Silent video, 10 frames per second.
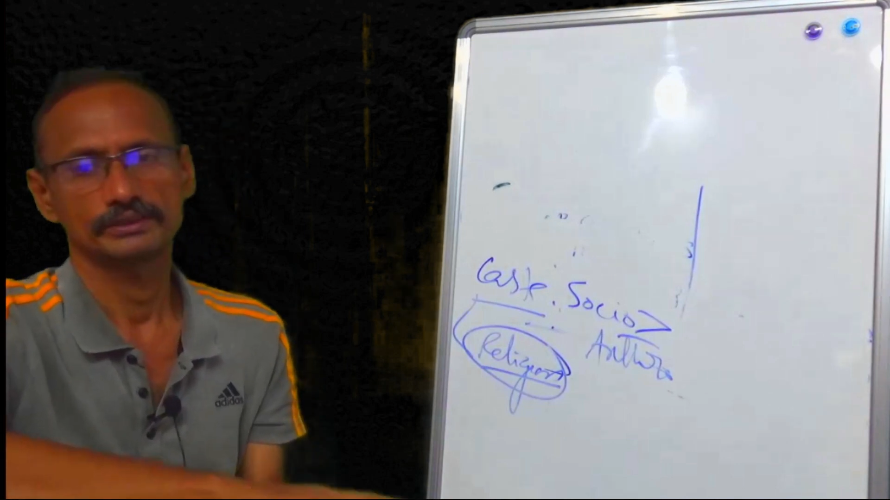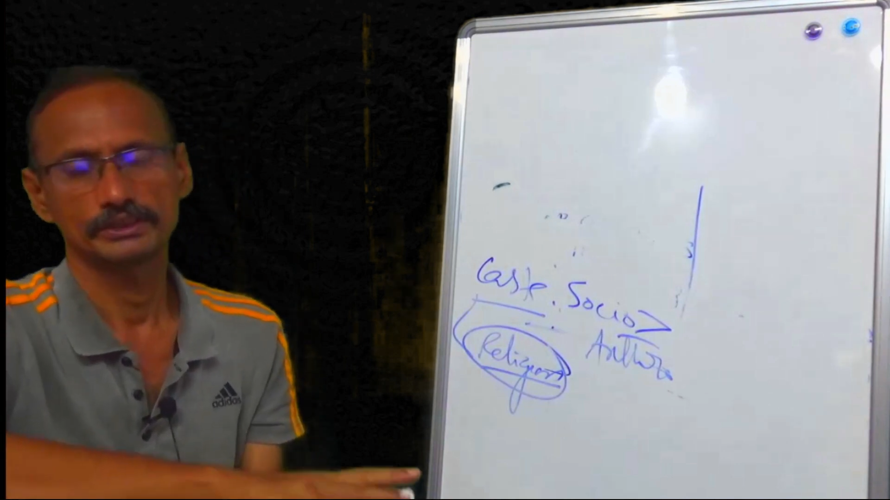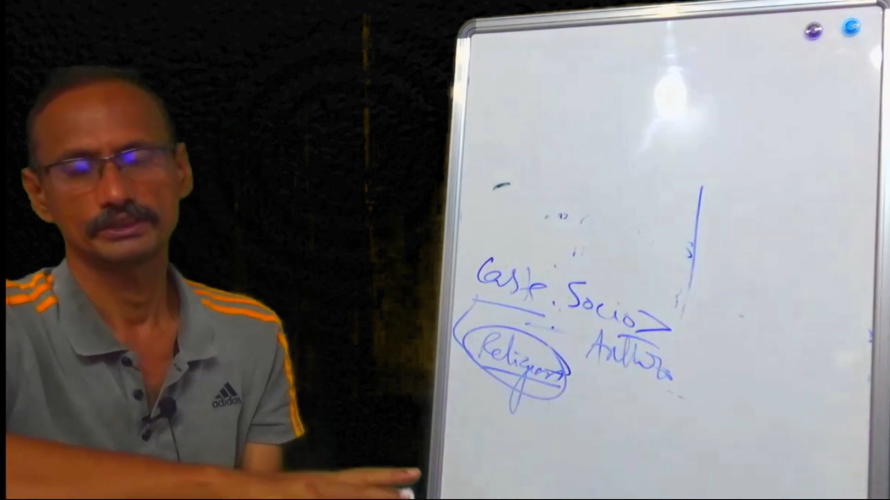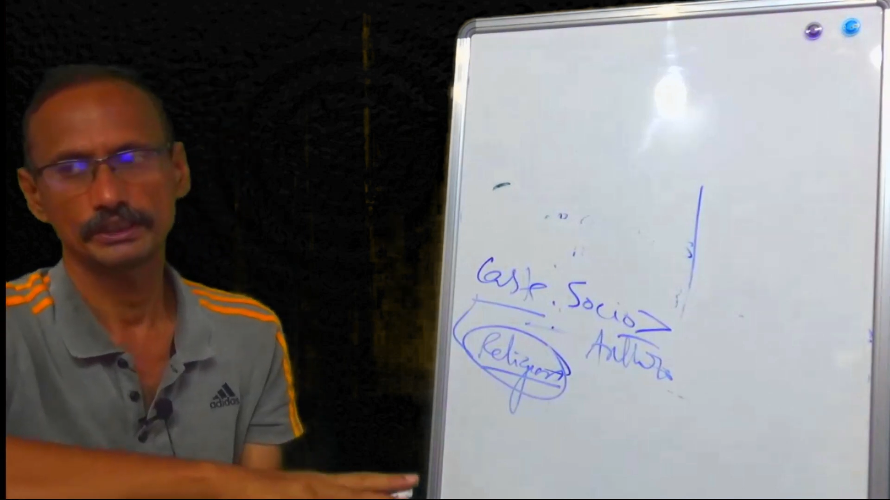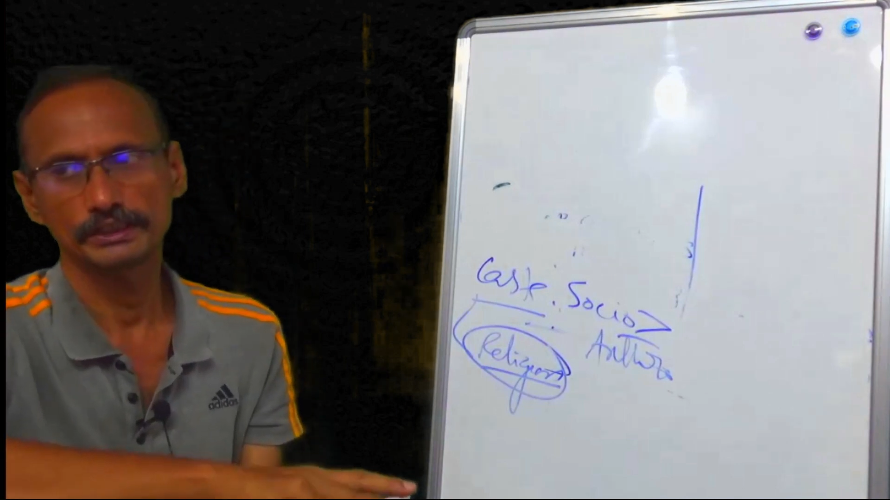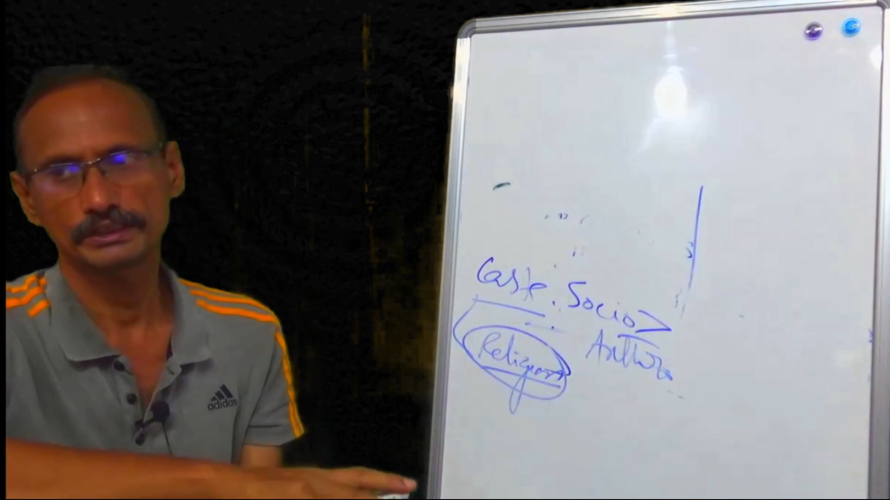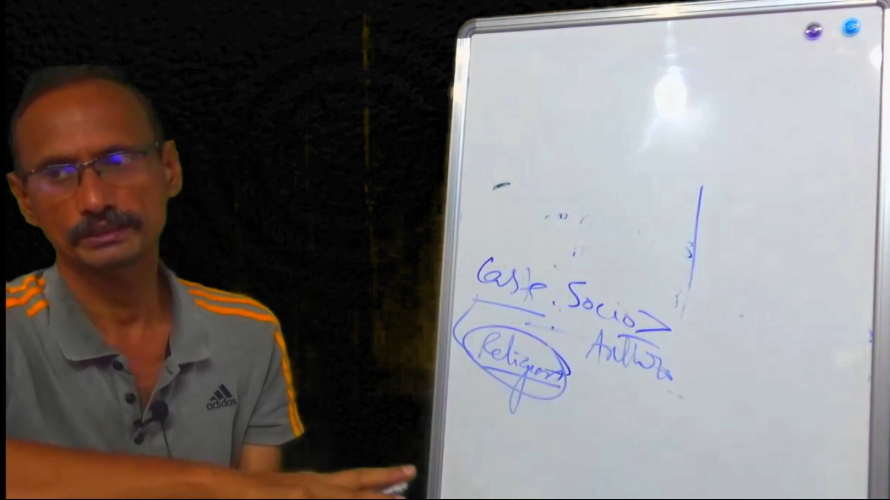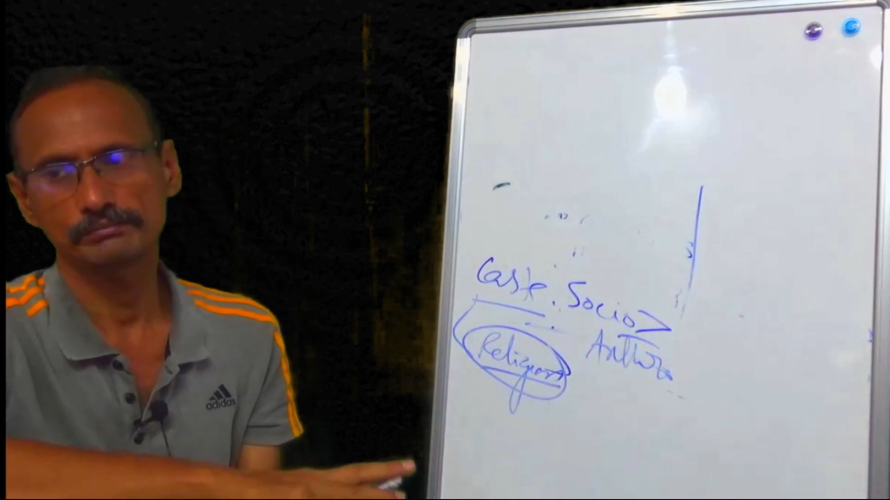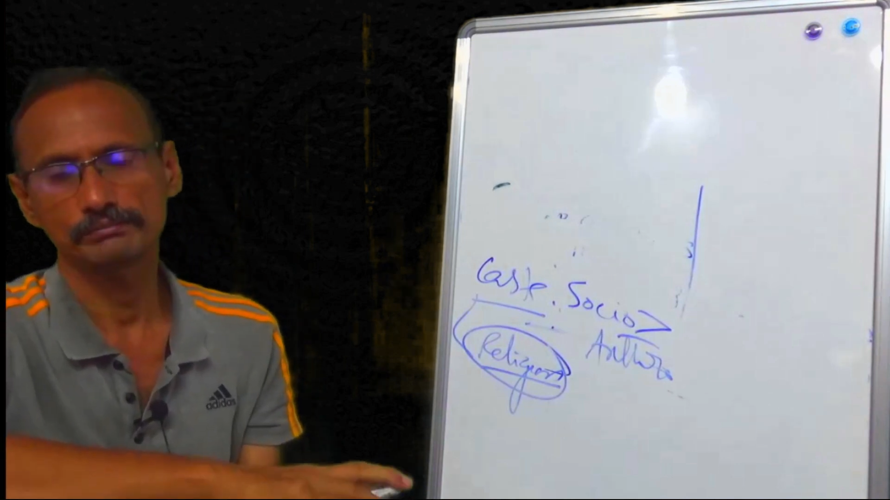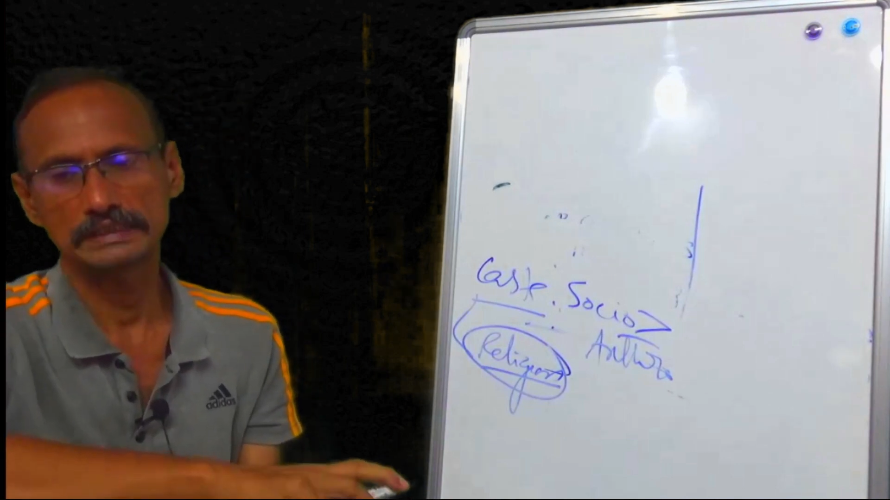
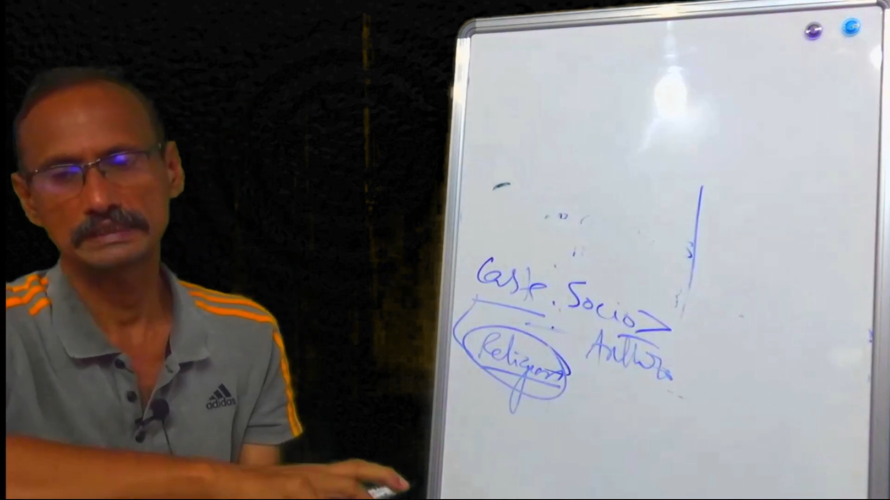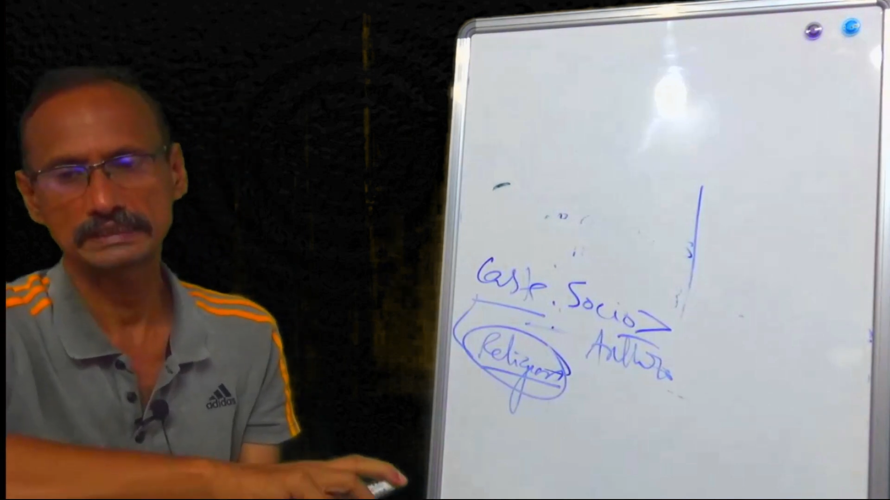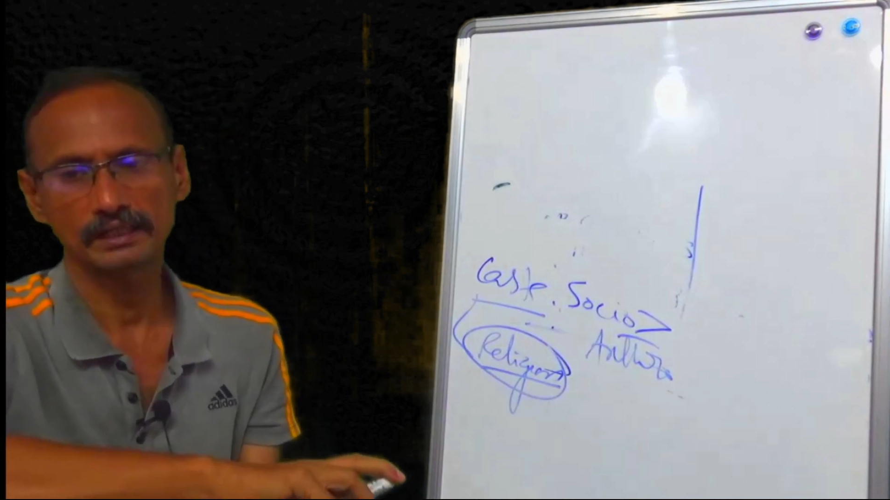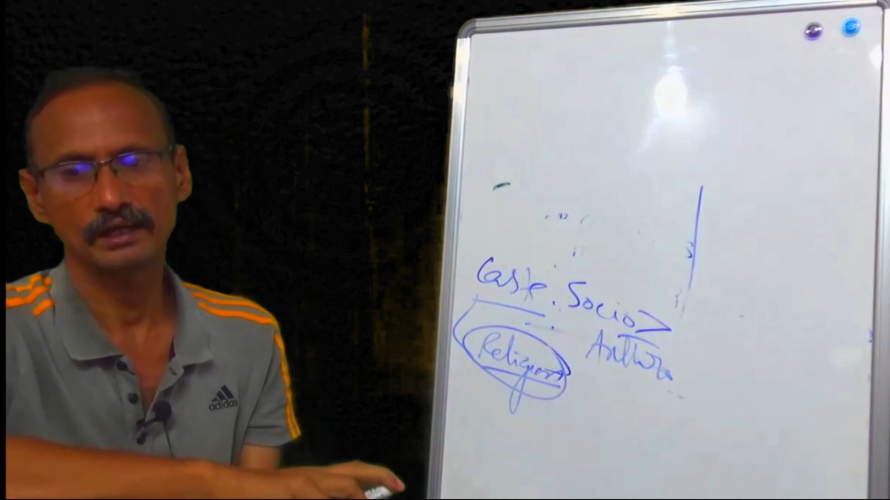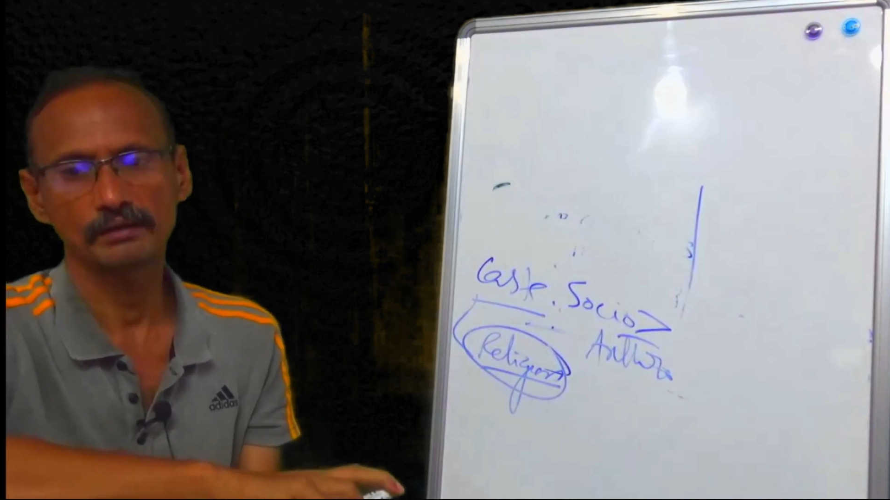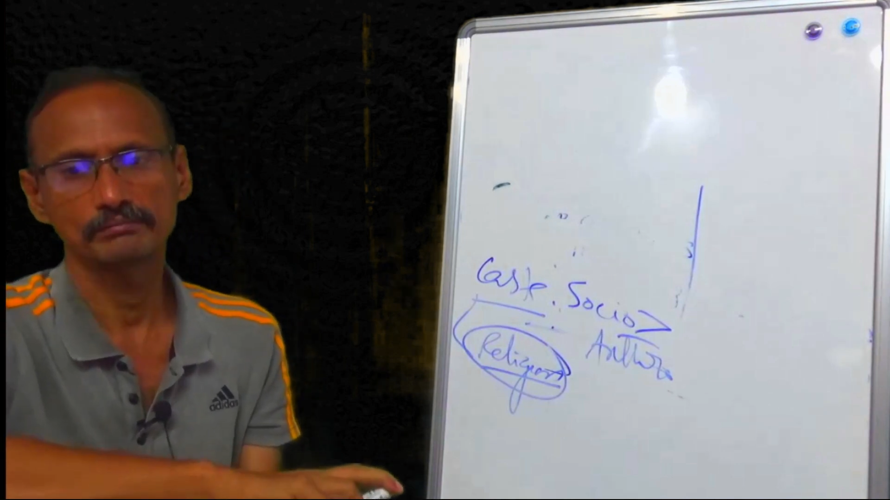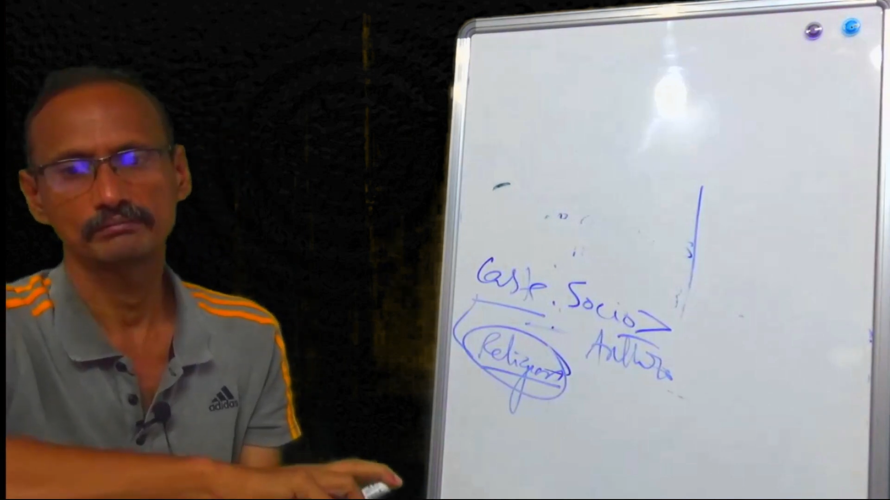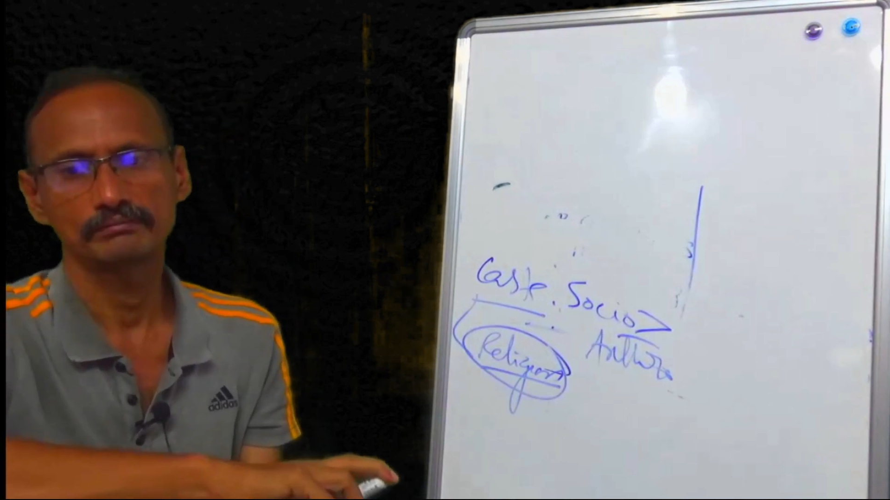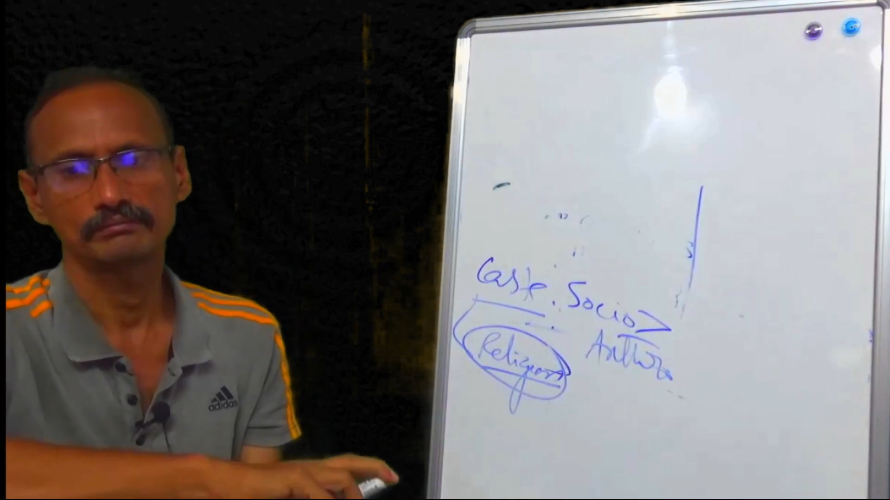Jainism, Islam,